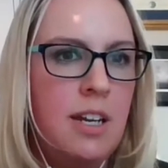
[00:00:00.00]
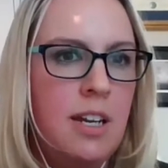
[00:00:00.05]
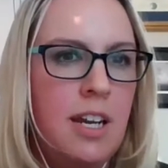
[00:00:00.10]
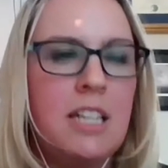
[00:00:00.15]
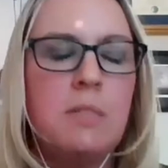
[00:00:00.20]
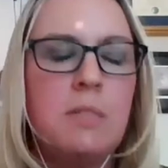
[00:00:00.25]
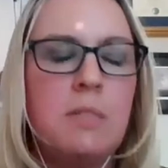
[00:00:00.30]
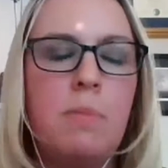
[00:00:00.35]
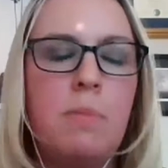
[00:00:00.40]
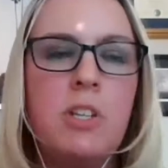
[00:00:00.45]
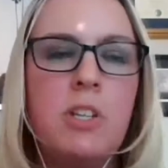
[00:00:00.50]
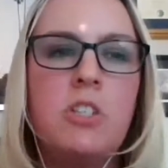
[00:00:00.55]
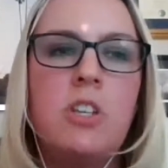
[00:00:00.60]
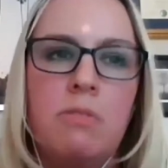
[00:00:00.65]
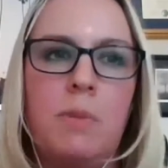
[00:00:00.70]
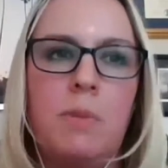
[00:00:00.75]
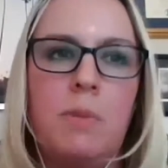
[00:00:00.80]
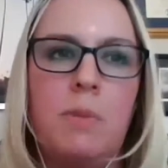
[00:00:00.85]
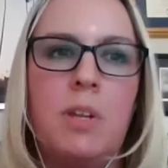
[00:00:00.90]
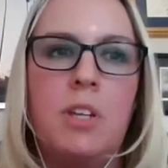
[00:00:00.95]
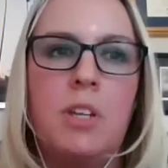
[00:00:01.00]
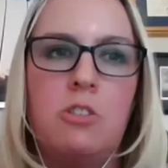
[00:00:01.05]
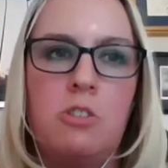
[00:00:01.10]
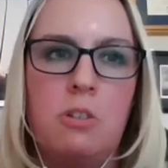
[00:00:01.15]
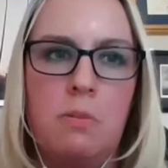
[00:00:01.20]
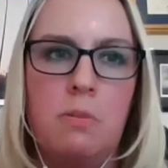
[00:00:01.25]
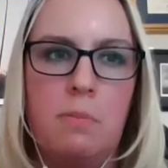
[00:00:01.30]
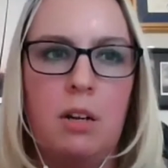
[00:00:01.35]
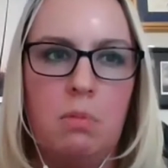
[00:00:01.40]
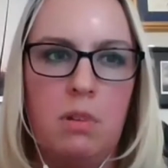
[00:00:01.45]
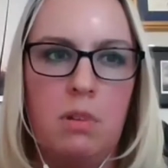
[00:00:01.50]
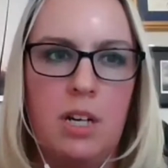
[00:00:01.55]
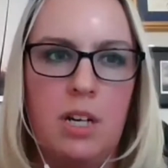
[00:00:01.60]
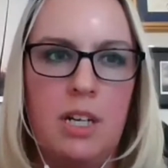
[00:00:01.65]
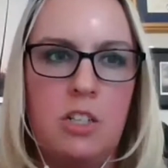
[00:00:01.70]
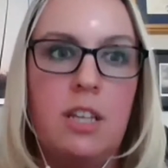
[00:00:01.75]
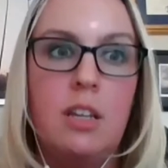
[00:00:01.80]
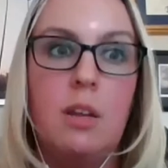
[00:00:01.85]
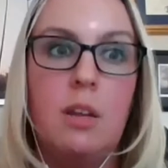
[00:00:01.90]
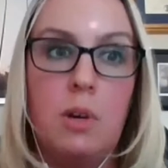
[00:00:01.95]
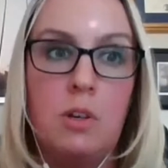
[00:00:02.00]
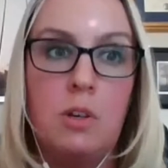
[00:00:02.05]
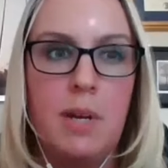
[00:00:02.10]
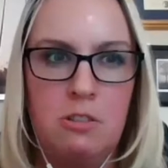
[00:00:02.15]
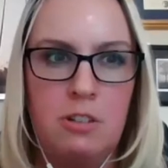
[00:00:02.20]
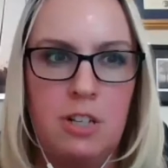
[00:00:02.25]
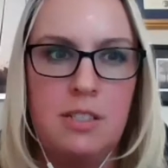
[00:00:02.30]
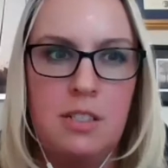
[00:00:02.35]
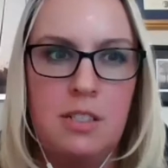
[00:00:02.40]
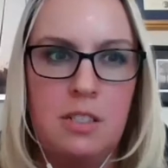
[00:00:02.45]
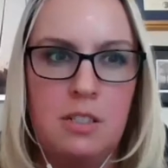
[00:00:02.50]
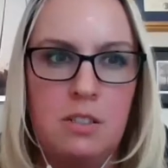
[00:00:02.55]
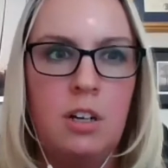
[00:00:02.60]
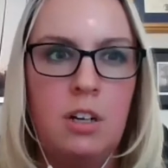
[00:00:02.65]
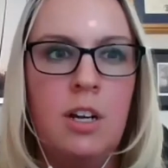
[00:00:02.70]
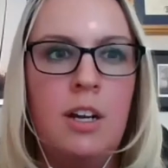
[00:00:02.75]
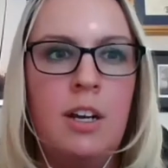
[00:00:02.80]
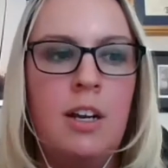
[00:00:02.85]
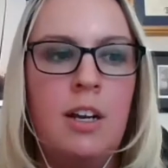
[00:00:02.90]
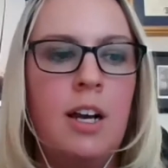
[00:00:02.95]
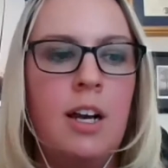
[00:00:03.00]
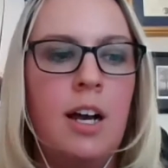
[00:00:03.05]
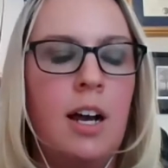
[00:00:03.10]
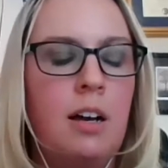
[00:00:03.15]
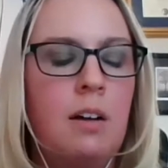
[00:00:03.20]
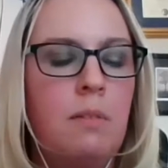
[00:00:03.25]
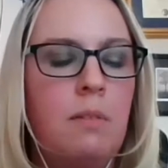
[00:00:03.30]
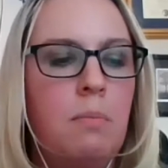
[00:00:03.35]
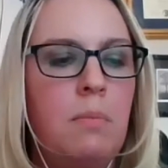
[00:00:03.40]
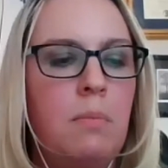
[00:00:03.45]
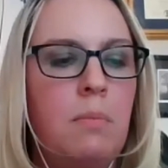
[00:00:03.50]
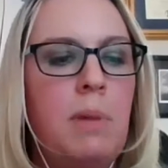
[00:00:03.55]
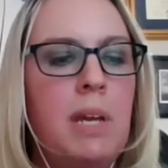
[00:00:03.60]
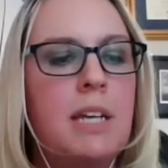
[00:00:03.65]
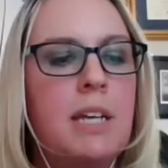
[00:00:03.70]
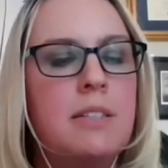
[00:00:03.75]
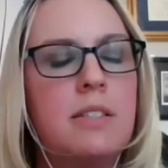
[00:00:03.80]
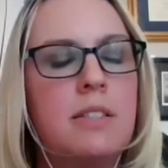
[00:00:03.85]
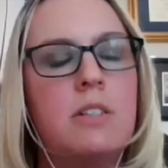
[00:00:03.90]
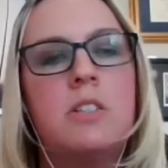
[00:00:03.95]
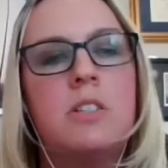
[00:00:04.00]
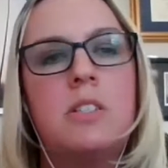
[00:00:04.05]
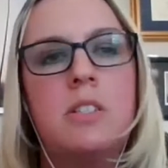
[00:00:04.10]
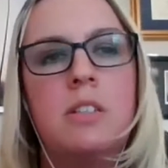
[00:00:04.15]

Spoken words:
especially from the traumatic brain injury and the post-traumatic stress disorder,